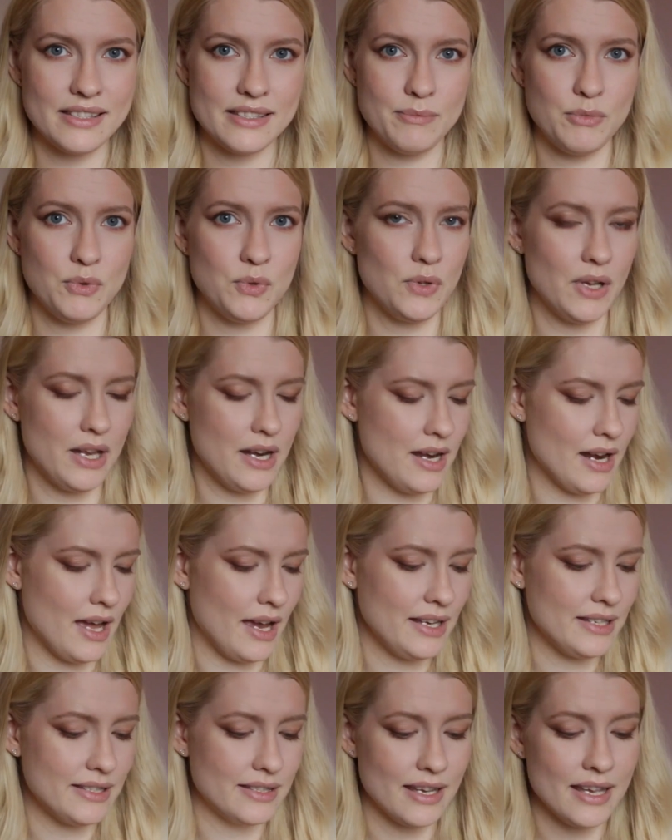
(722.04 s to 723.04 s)
smooth and
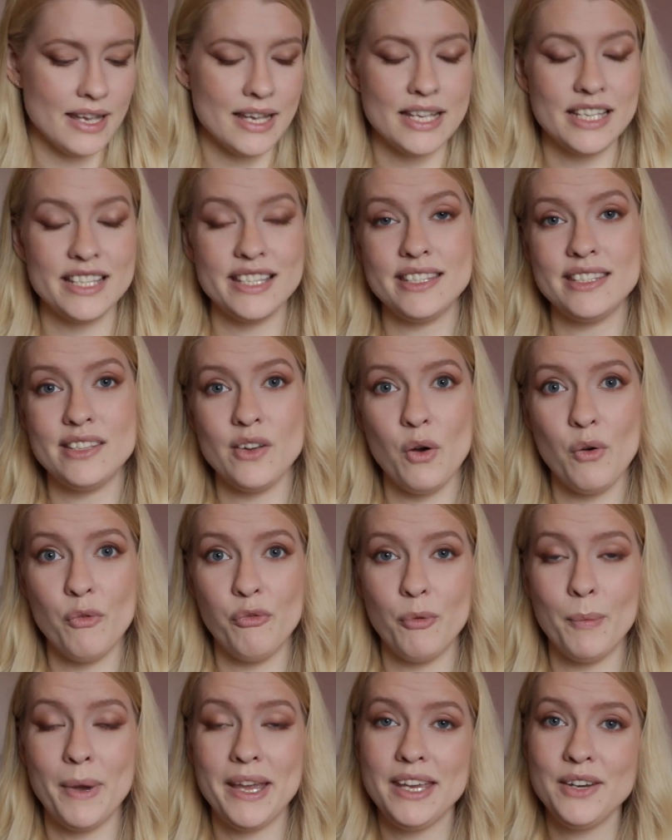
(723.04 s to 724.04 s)
nice. So
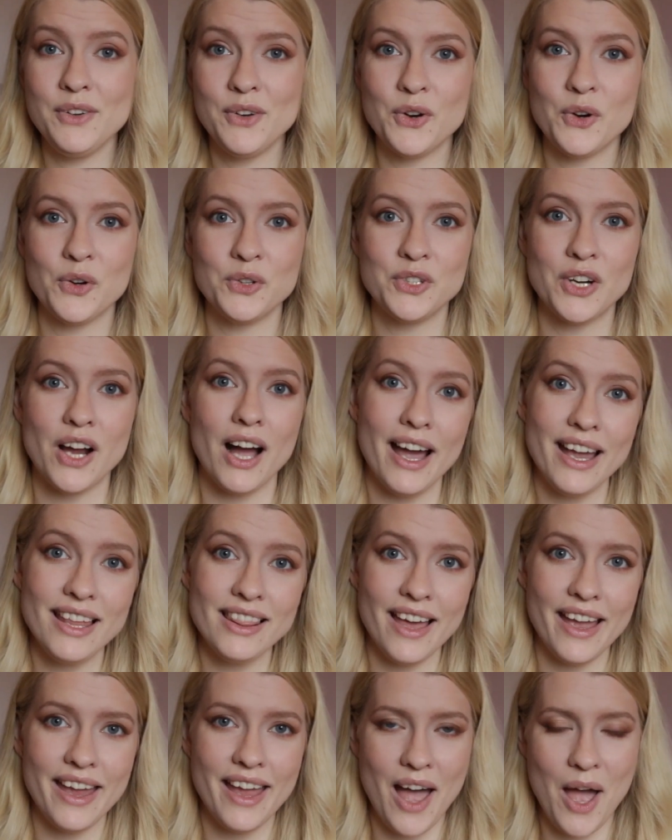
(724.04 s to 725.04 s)
for my inner corner
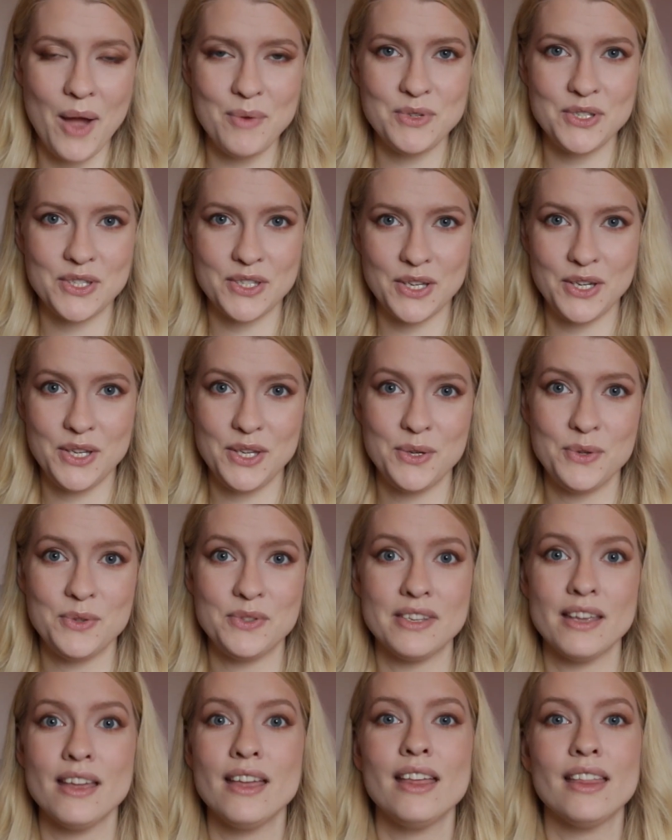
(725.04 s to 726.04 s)
highlight, I'm just going to
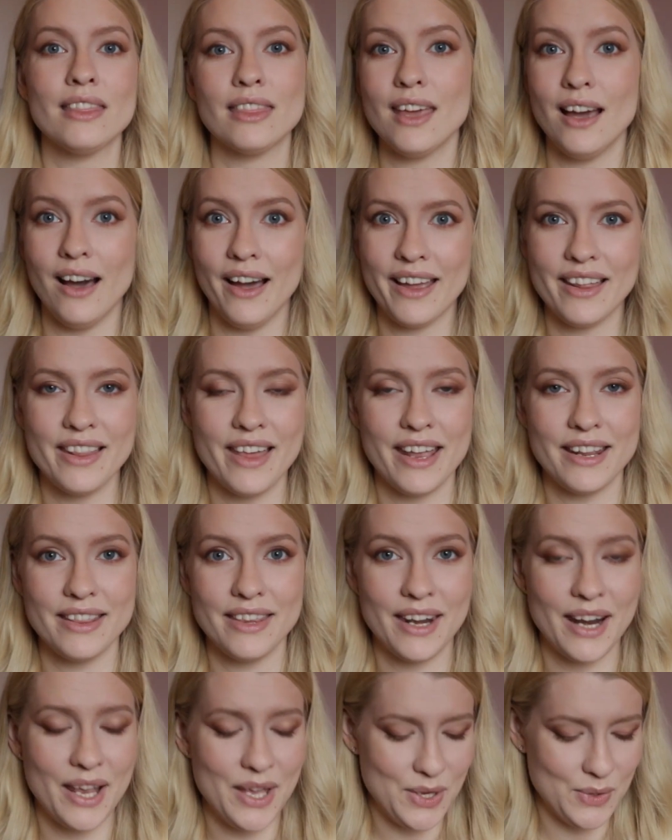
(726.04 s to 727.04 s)
use the highlight
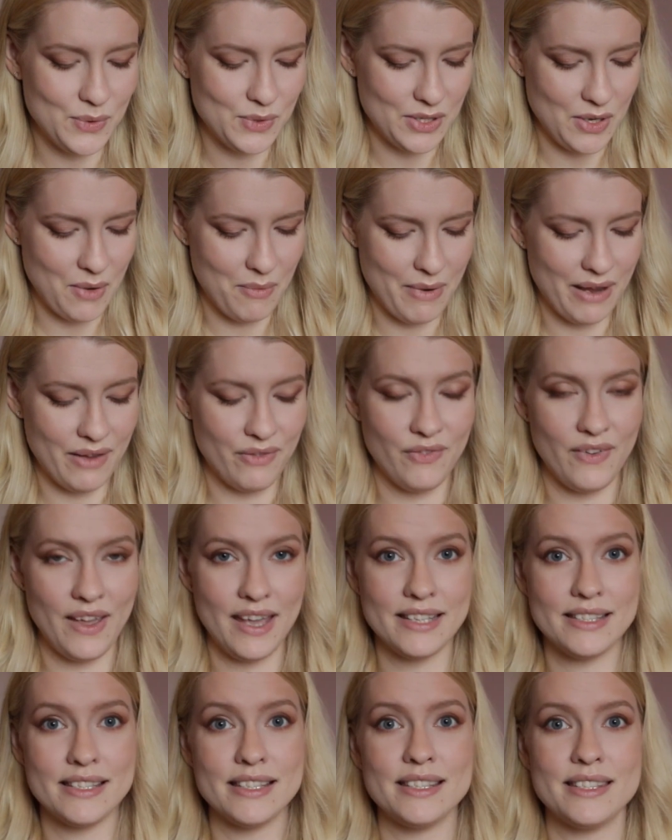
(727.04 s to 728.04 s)
that I used on my
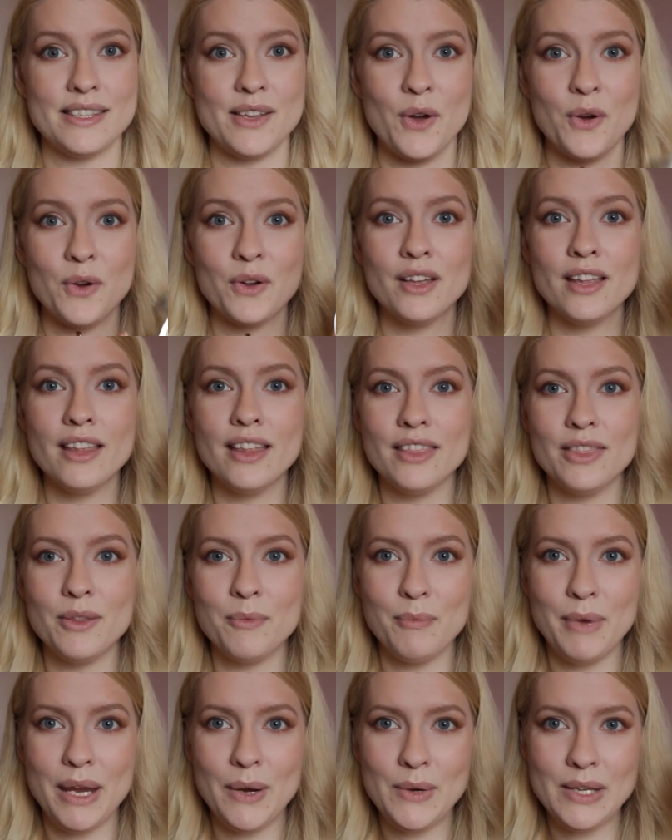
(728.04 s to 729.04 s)
face. So the
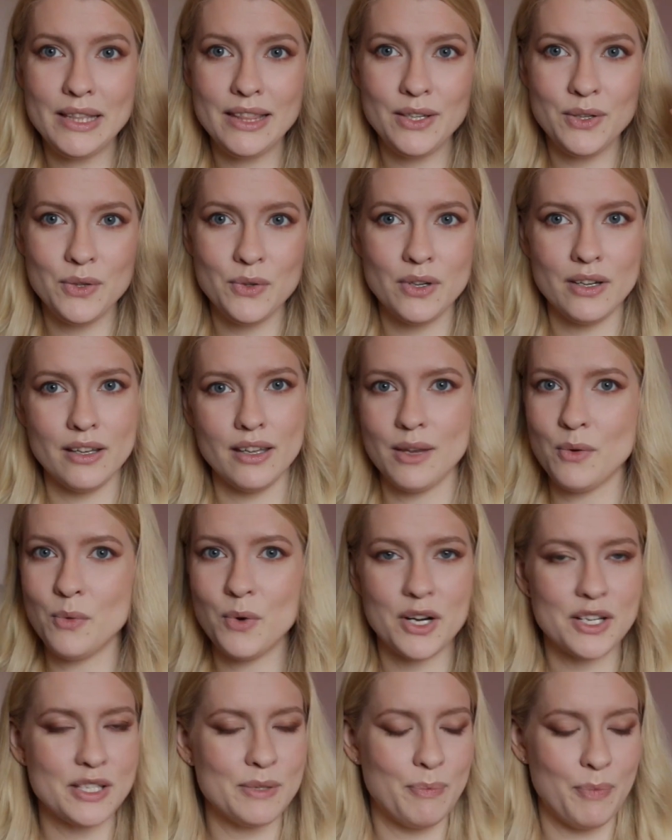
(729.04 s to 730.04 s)
Mary Lou, it
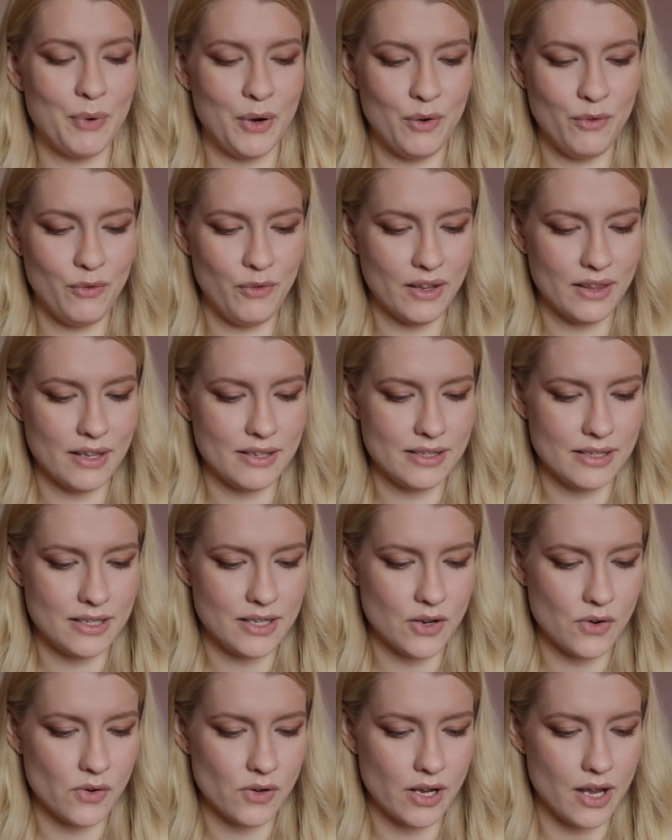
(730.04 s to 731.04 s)
works perfect as an
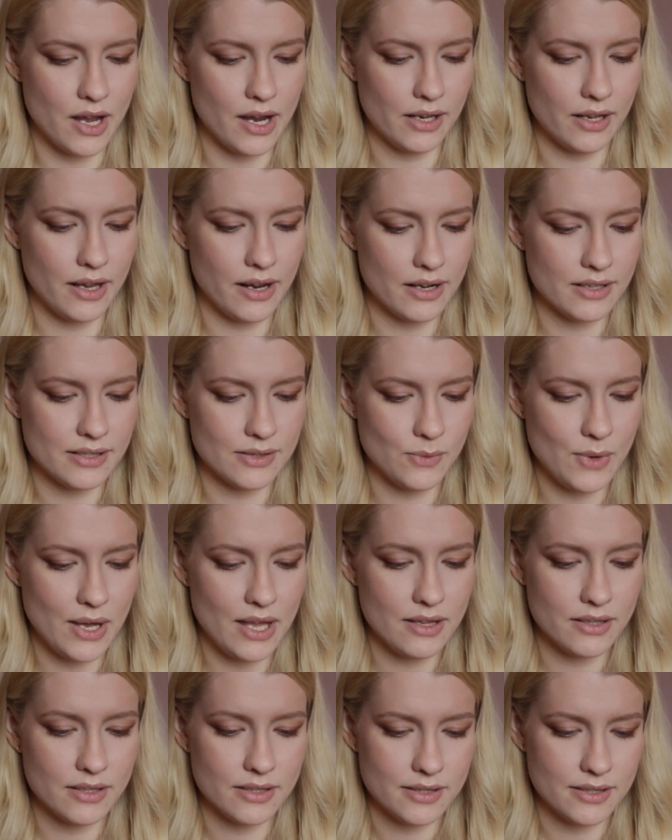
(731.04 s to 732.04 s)
inner corner highlight as
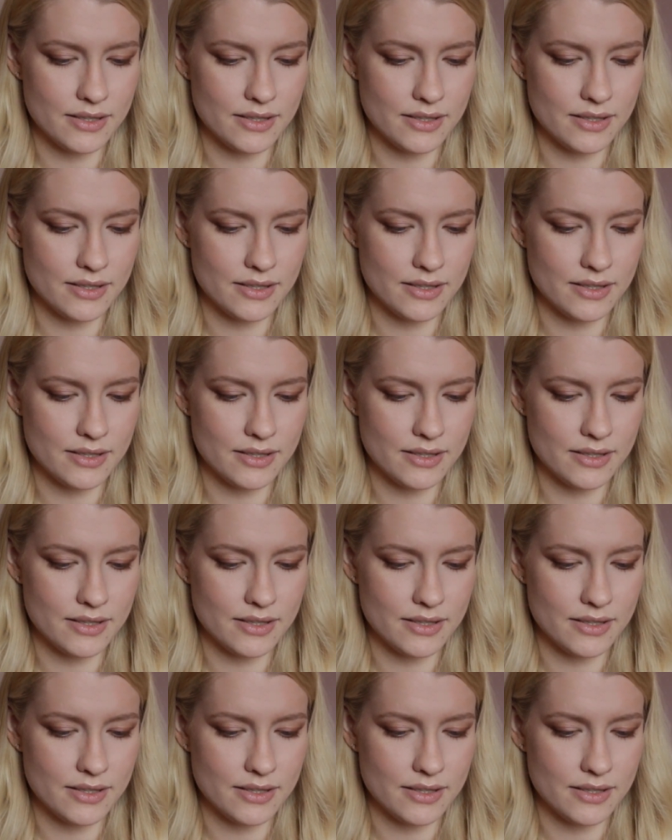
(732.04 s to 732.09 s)
well.